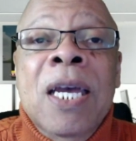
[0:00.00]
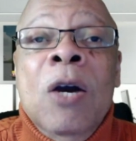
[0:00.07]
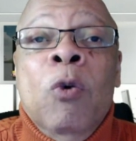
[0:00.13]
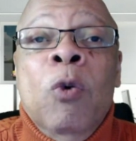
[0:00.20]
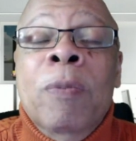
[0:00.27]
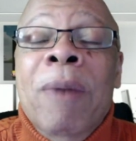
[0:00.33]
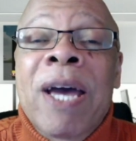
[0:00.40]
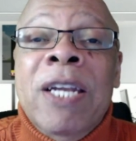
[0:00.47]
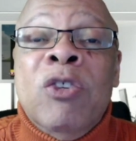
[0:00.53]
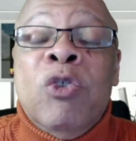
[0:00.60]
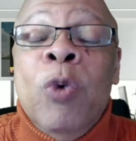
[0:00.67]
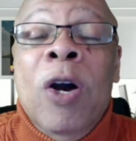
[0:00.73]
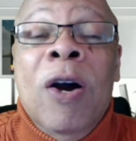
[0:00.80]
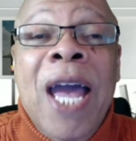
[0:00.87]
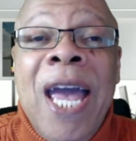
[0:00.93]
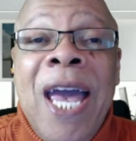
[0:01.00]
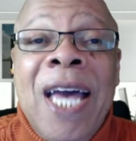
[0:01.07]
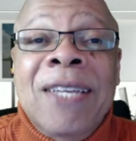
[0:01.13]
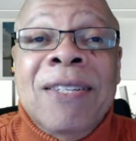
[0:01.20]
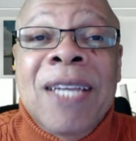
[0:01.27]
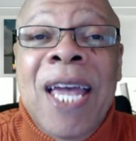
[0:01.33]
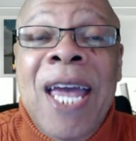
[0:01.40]
We might as well
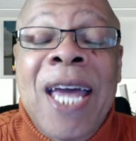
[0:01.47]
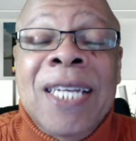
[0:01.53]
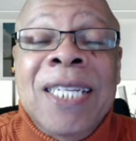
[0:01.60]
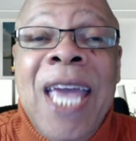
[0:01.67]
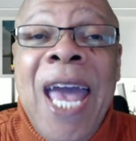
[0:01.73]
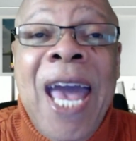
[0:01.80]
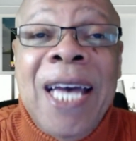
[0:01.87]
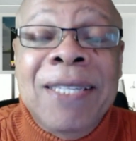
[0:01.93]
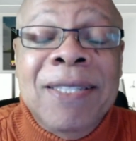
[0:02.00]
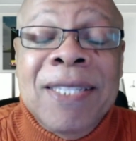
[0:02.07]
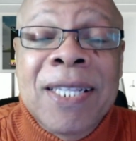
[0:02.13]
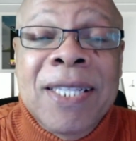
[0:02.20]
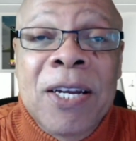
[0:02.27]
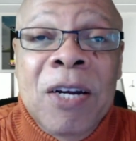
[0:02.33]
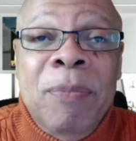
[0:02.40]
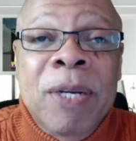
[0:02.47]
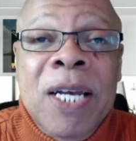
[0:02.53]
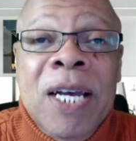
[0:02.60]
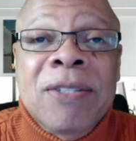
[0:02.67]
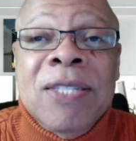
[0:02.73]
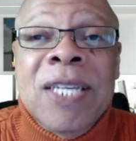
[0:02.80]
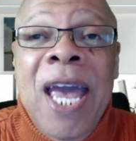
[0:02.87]
add gas in there
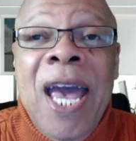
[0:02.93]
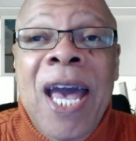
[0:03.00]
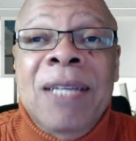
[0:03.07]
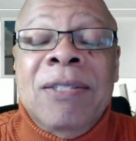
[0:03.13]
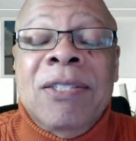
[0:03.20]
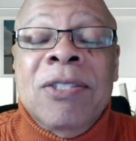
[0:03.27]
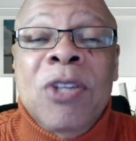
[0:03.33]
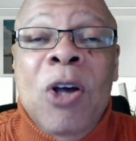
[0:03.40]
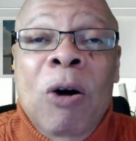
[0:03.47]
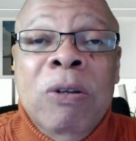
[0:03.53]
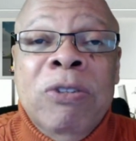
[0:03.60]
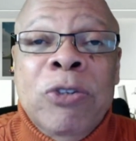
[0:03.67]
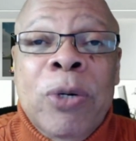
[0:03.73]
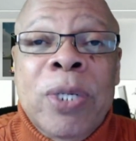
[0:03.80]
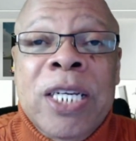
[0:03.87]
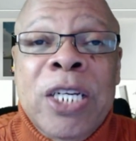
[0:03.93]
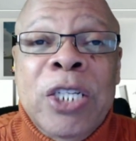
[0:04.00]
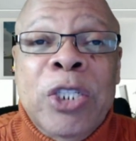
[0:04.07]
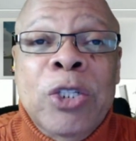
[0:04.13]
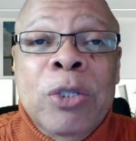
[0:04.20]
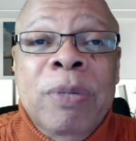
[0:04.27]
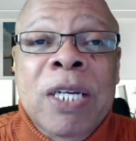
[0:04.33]
because gas is also an
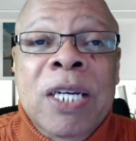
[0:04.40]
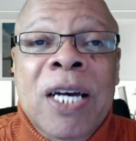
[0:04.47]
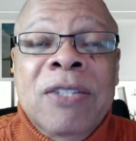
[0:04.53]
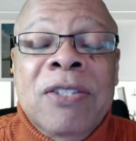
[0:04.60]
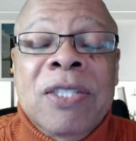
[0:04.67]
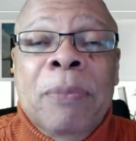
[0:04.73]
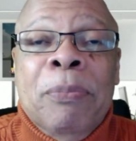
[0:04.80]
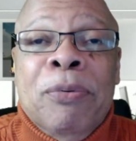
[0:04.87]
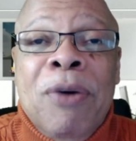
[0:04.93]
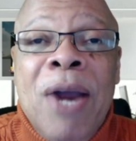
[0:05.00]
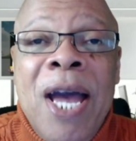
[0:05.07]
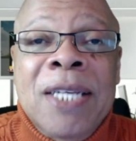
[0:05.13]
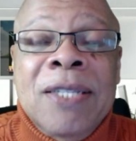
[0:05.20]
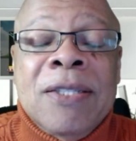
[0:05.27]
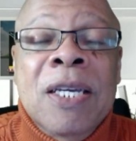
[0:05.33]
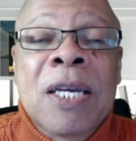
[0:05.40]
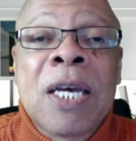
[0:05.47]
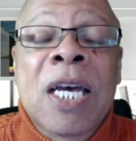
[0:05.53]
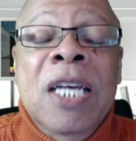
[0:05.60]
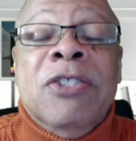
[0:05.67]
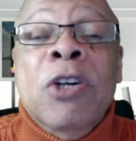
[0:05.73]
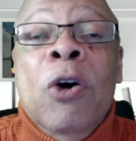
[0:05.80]
issue because of the price.
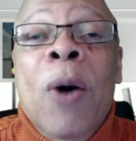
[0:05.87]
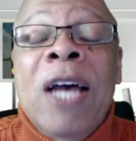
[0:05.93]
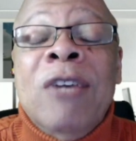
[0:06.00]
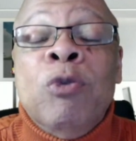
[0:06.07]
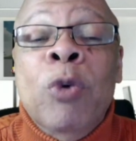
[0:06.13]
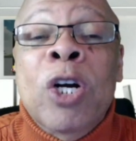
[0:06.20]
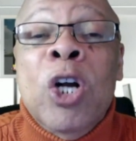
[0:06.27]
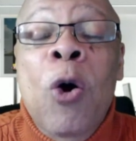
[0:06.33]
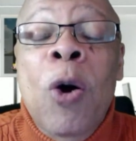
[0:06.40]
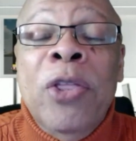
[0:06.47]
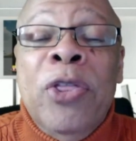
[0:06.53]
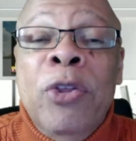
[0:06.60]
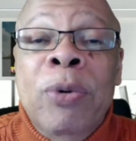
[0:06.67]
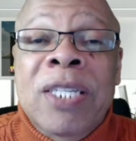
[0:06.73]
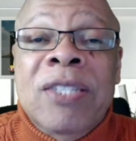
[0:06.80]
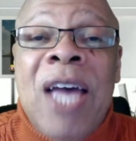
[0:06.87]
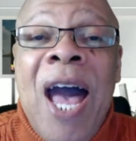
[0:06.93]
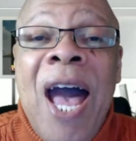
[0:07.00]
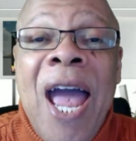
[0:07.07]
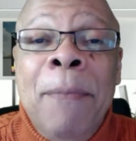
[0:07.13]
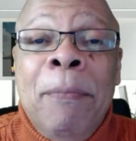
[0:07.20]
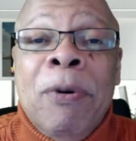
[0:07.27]
And so as we're going through this
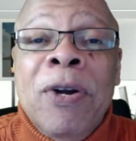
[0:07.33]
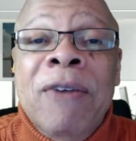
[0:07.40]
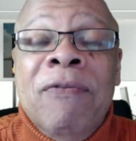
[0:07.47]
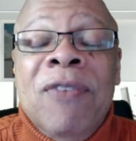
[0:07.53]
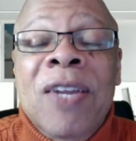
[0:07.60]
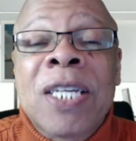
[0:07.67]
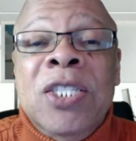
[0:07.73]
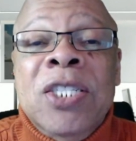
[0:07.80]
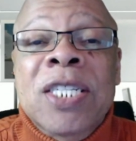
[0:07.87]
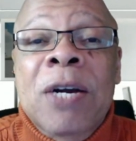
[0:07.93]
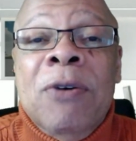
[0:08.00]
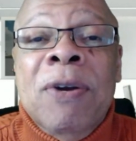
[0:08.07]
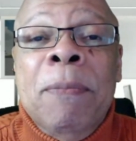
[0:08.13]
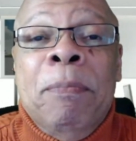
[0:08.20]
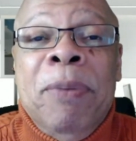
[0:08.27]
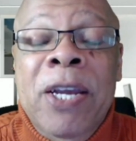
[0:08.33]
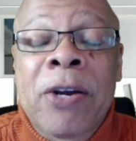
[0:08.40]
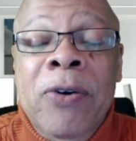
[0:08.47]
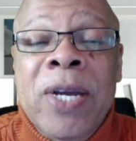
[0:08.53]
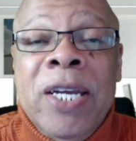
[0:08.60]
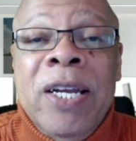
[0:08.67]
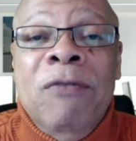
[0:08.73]
hyperinflationary
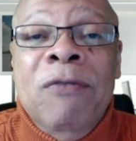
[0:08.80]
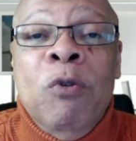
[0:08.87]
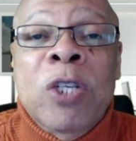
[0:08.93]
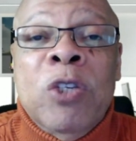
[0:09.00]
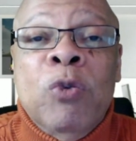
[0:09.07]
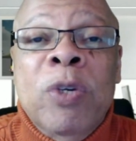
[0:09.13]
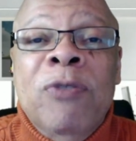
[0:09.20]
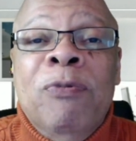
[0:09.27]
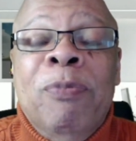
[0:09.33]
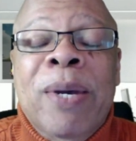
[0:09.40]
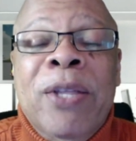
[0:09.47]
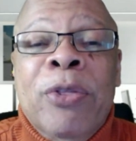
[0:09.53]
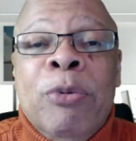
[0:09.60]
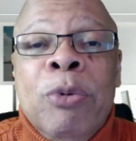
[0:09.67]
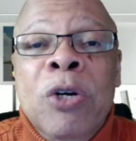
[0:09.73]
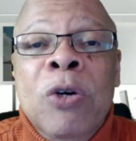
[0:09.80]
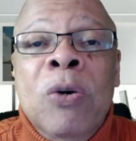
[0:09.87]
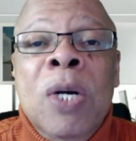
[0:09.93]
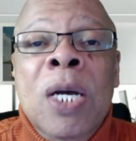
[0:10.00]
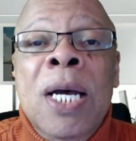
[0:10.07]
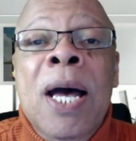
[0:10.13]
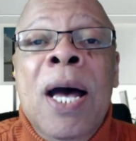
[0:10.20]
period of which we've been through,
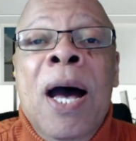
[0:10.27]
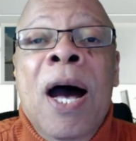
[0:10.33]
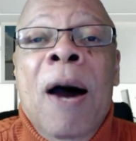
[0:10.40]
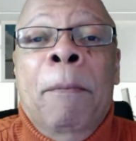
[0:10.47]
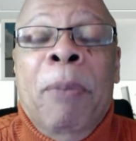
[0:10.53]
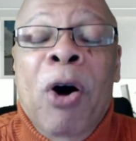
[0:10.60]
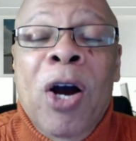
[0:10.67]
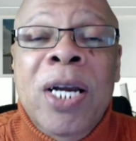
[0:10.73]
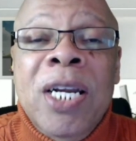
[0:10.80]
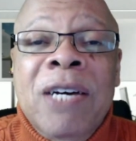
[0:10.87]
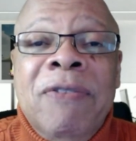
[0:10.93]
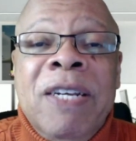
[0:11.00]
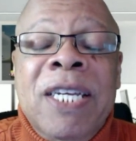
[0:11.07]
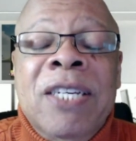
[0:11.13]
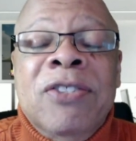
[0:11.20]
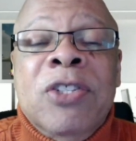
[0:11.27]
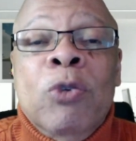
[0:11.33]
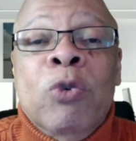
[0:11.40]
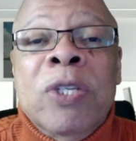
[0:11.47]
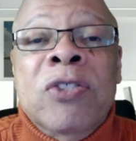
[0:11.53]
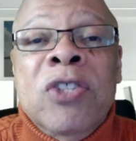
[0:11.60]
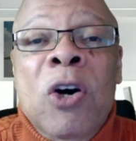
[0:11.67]
a part of it is the
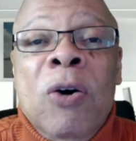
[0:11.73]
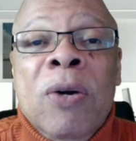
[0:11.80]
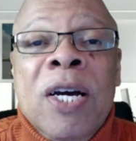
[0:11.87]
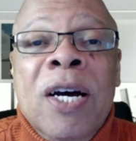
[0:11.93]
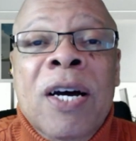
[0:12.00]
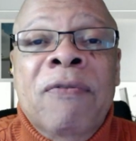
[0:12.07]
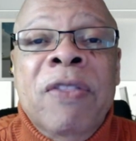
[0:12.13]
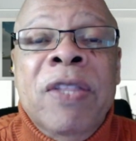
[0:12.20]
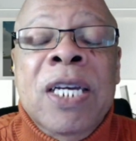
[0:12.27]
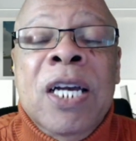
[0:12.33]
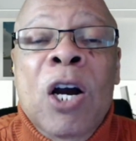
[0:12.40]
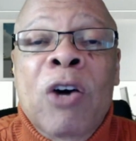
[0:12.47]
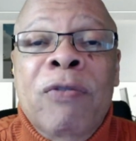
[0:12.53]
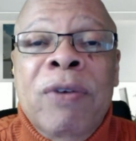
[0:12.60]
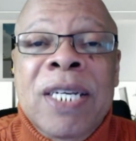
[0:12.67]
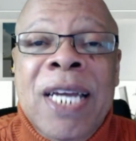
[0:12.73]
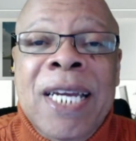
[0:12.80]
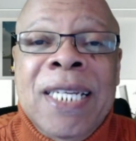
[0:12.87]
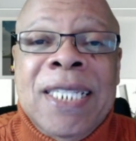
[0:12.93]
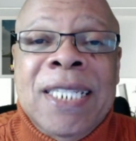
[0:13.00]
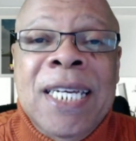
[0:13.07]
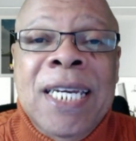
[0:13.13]
result of the
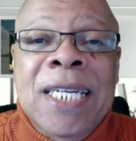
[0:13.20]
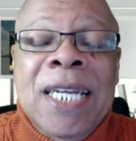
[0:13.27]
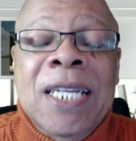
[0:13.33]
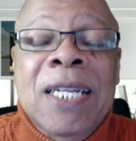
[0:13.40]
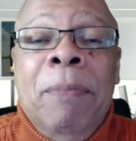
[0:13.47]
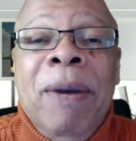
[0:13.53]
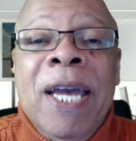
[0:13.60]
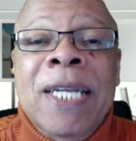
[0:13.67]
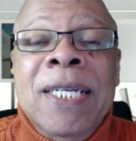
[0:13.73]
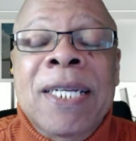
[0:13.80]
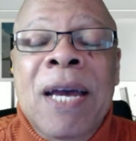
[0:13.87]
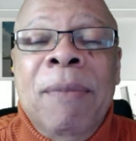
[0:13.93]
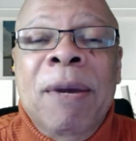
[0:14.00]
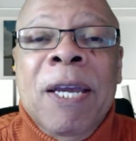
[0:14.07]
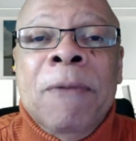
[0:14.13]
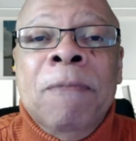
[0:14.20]
COVID-19 and the pandemic.